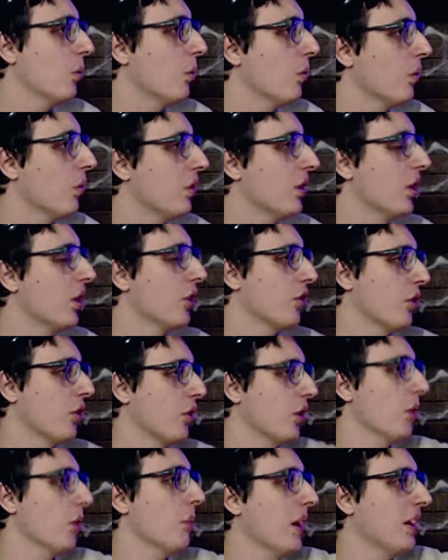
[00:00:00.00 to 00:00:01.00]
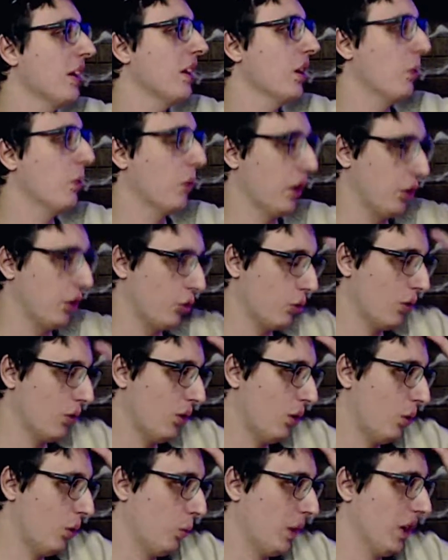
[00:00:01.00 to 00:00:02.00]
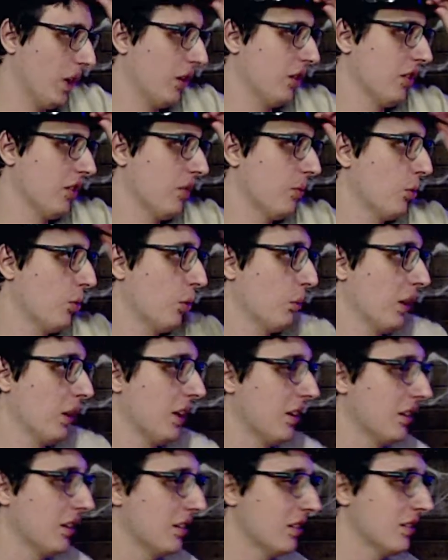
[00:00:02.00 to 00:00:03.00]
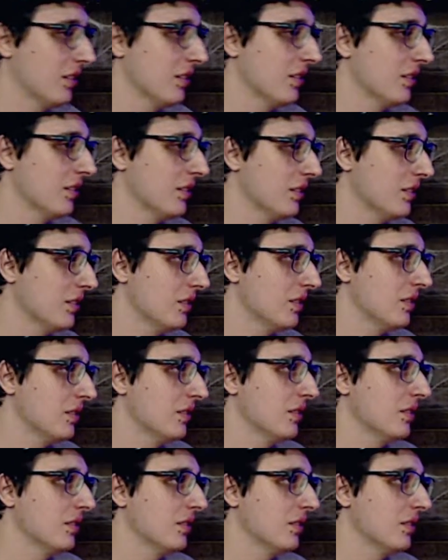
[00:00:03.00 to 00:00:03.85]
So you're making a wish. Roll weird for me. Can we help?